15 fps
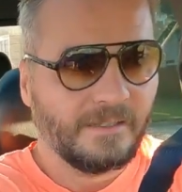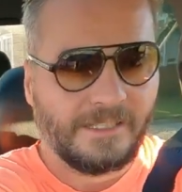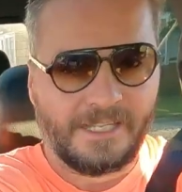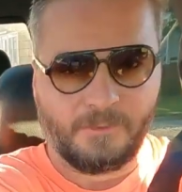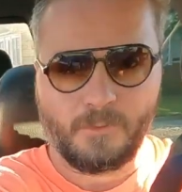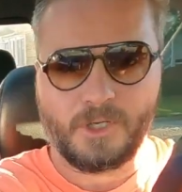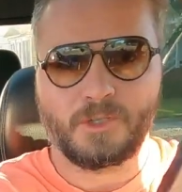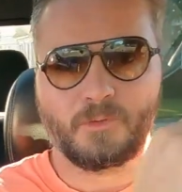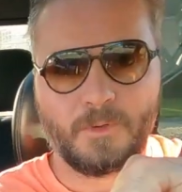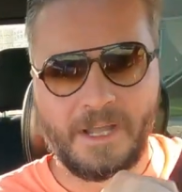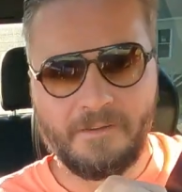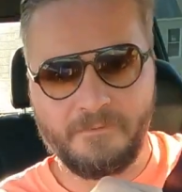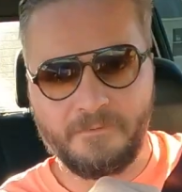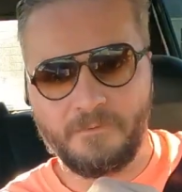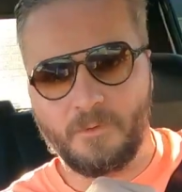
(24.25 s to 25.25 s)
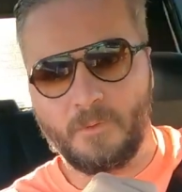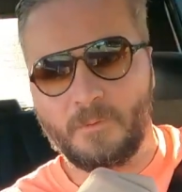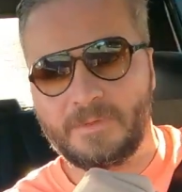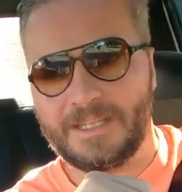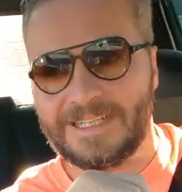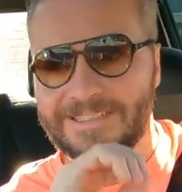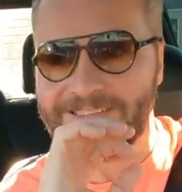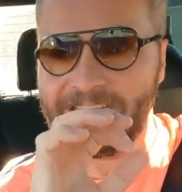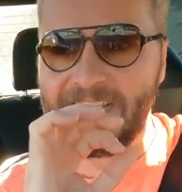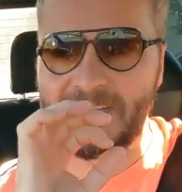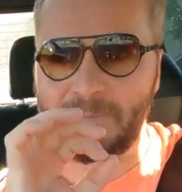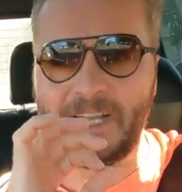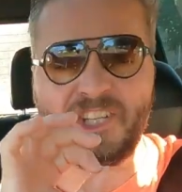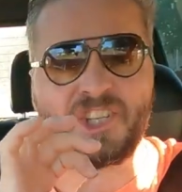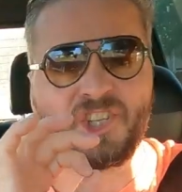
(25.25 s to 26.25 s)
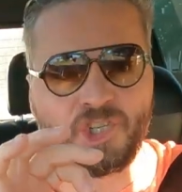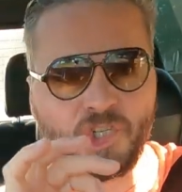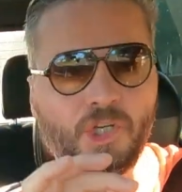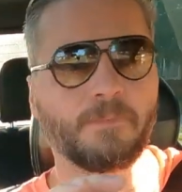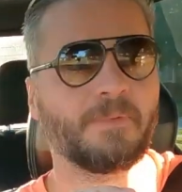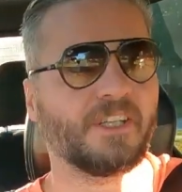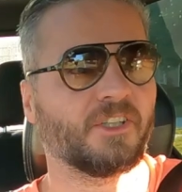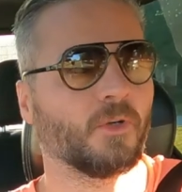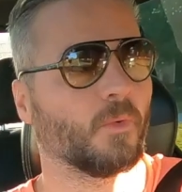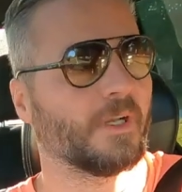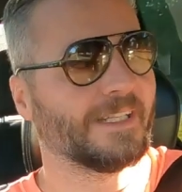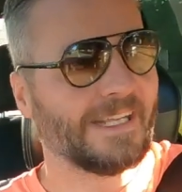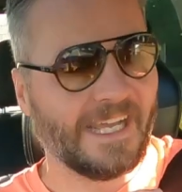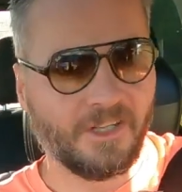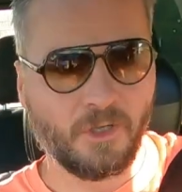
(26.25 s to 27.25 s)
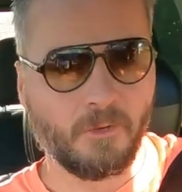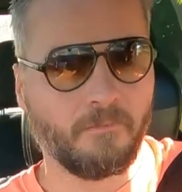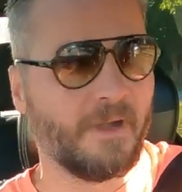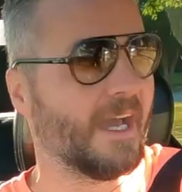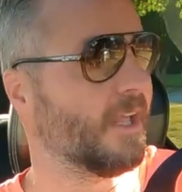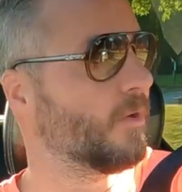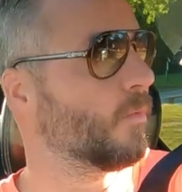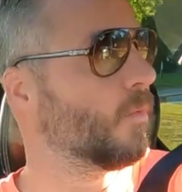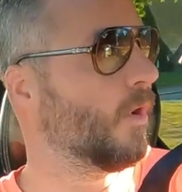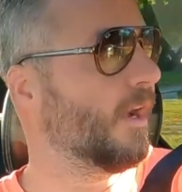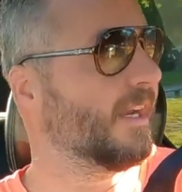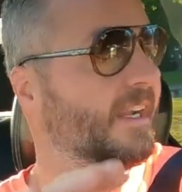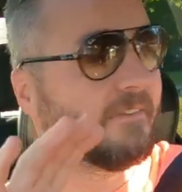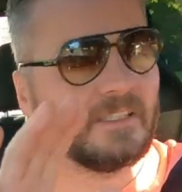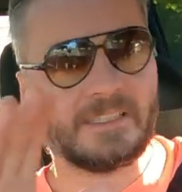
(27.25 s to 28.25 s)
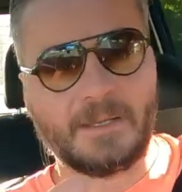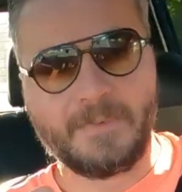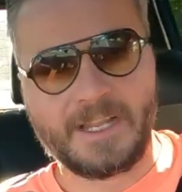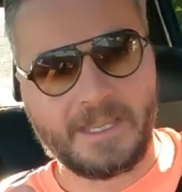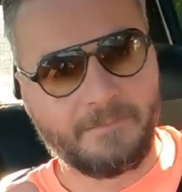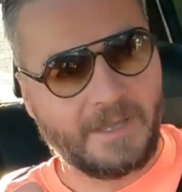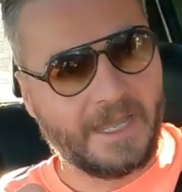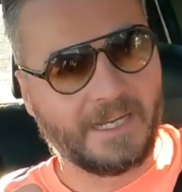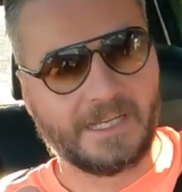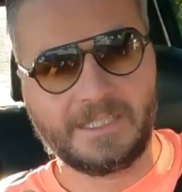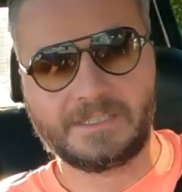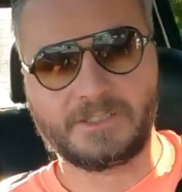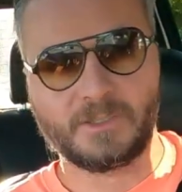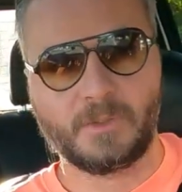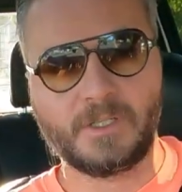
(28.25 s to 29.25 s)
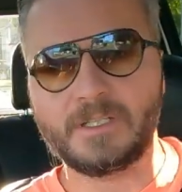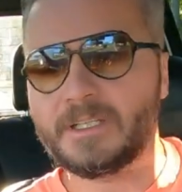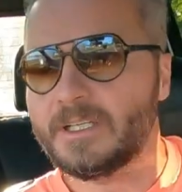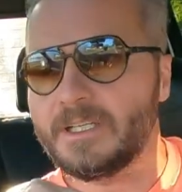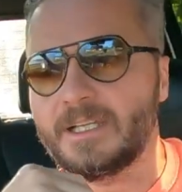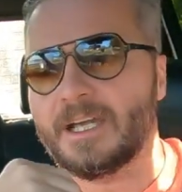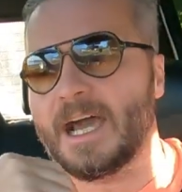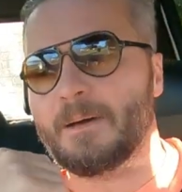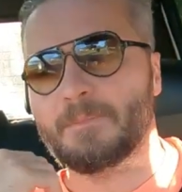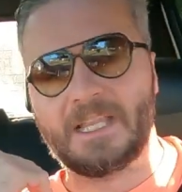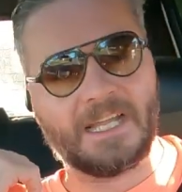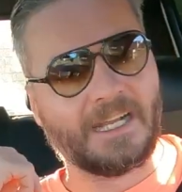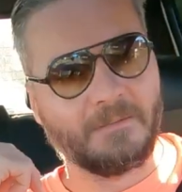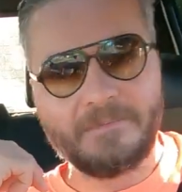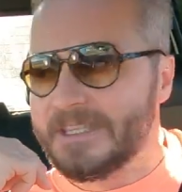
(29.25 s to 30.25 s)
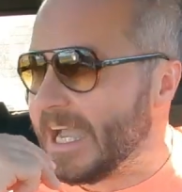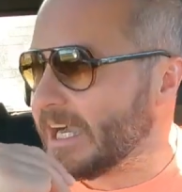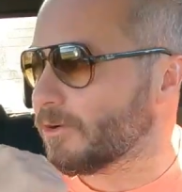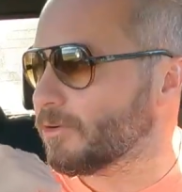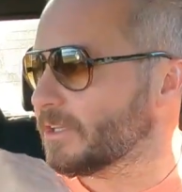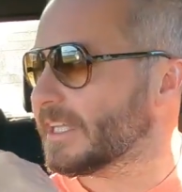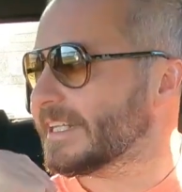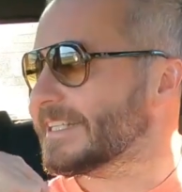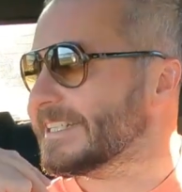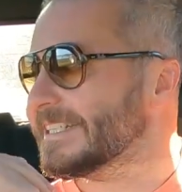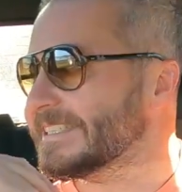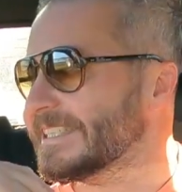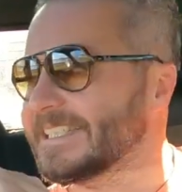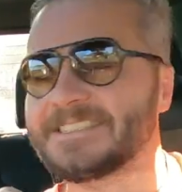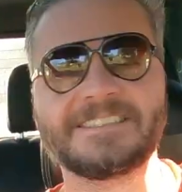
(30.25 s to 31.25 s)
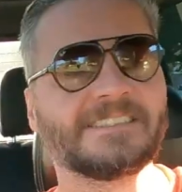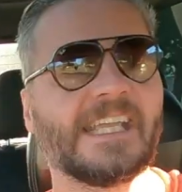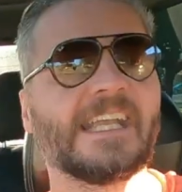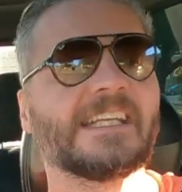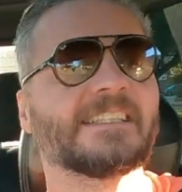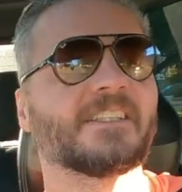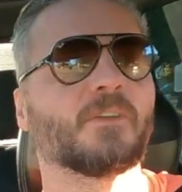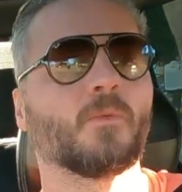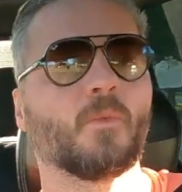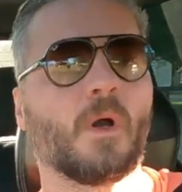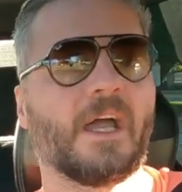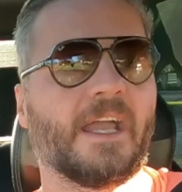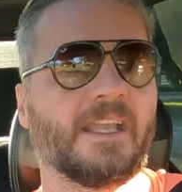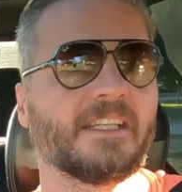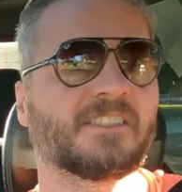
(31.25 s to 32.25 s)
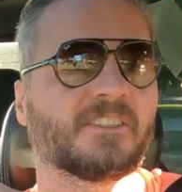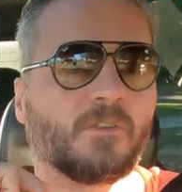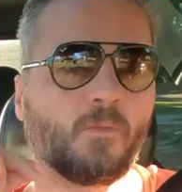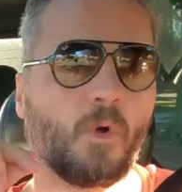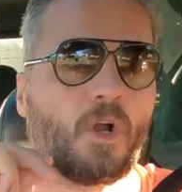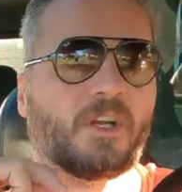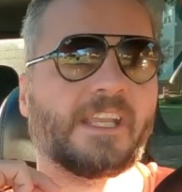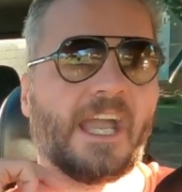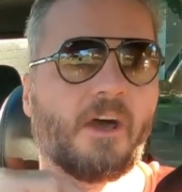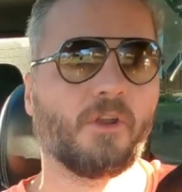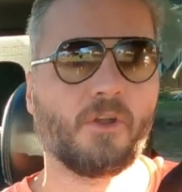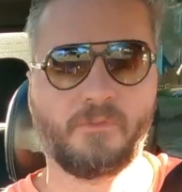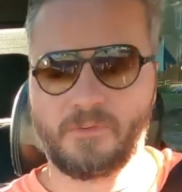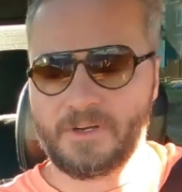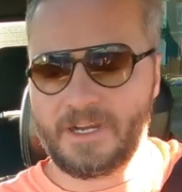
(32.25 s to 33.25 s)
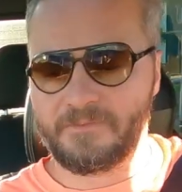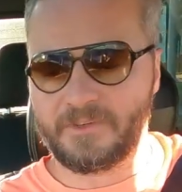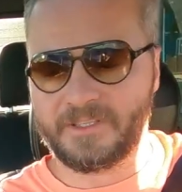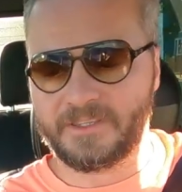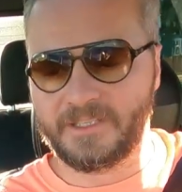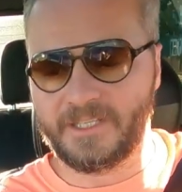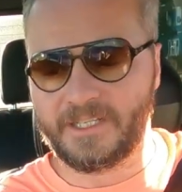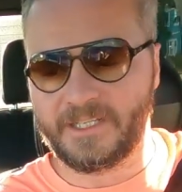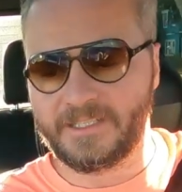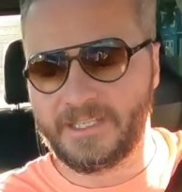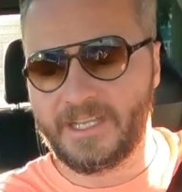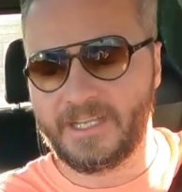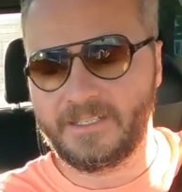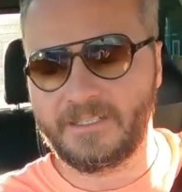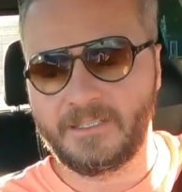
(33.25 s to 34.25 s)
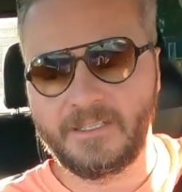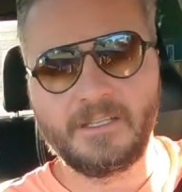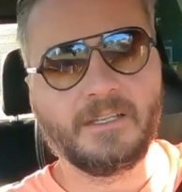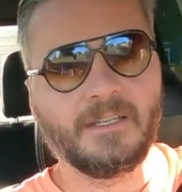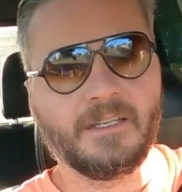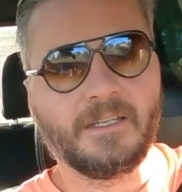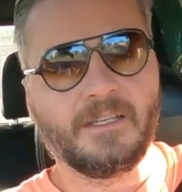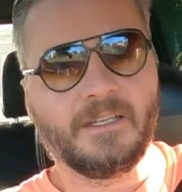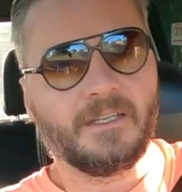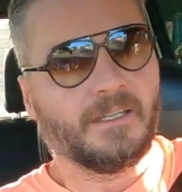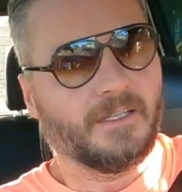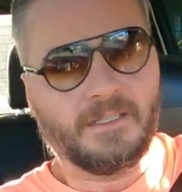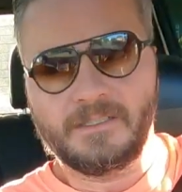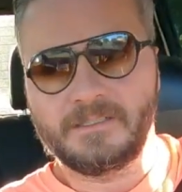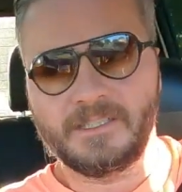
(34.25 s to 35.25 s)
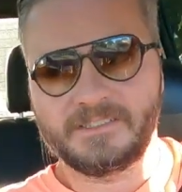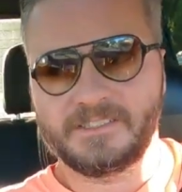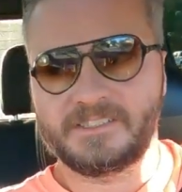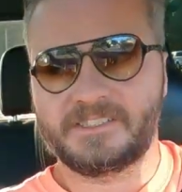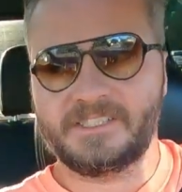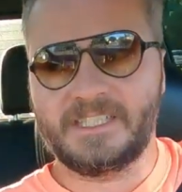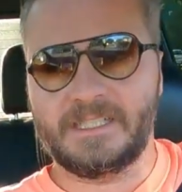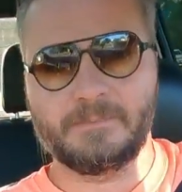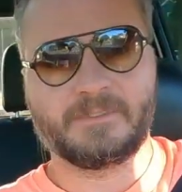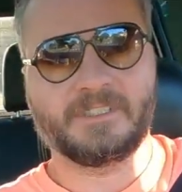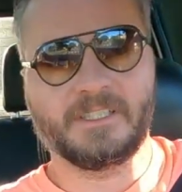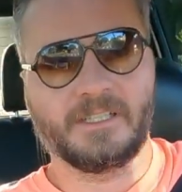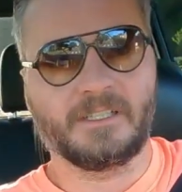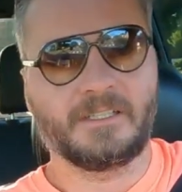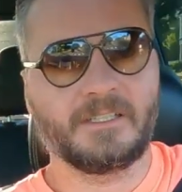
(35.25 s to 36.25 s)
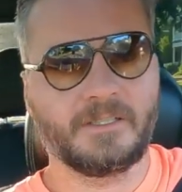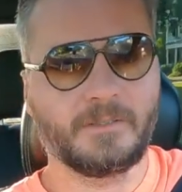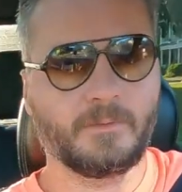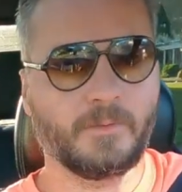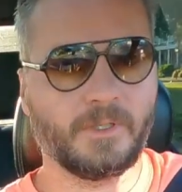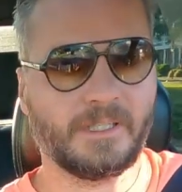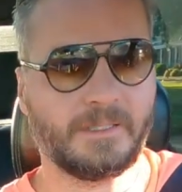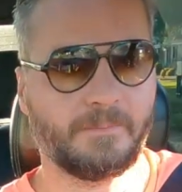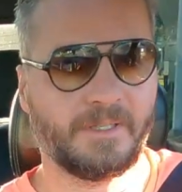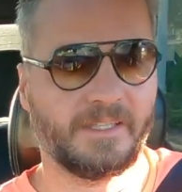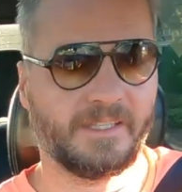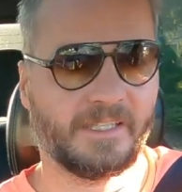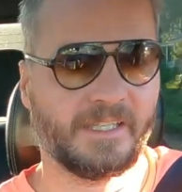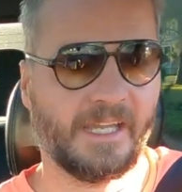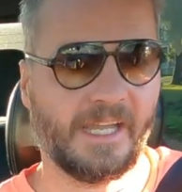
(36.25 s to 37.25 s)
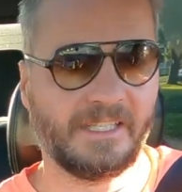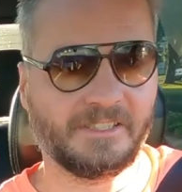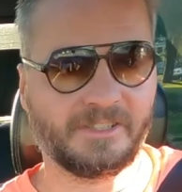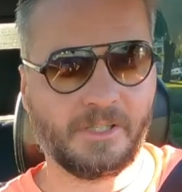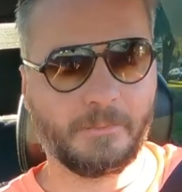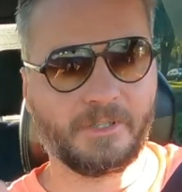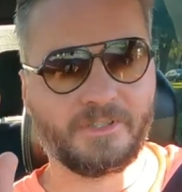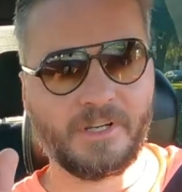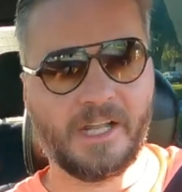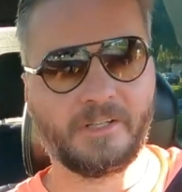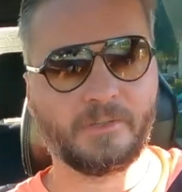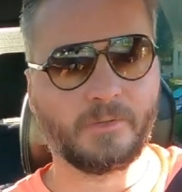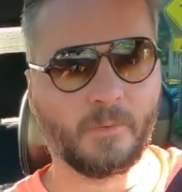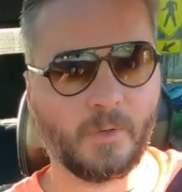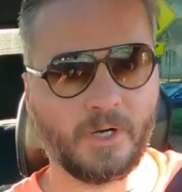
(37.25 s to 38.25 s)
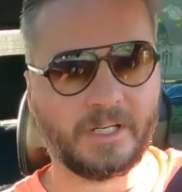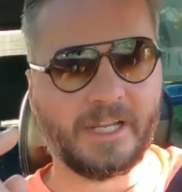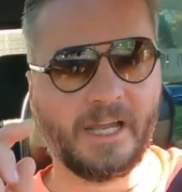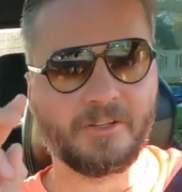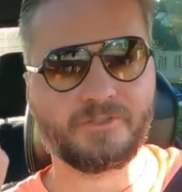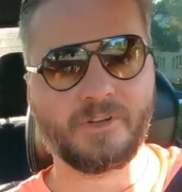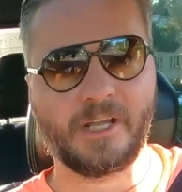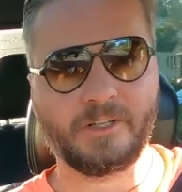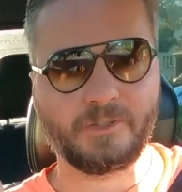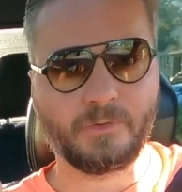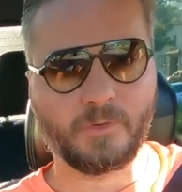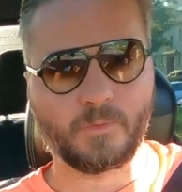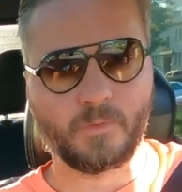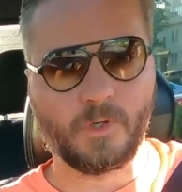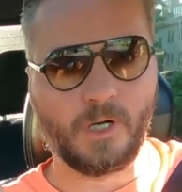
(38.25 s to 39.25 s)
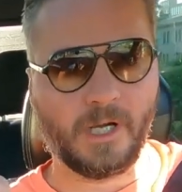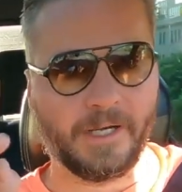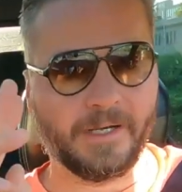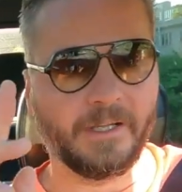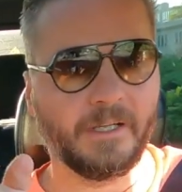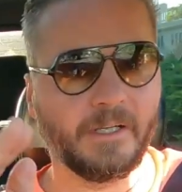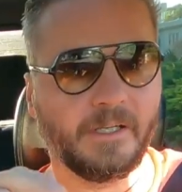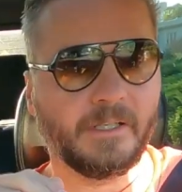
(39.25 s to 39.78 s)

like regretful. Like, damn, I should be doing that no matter what. And every time I get back into it, I'm like, I'm not gonna let anything stand in the way. It's the workout over everything, and that doesn't seem to really be the case. So I'm gonna try to do the workout, try to do the run,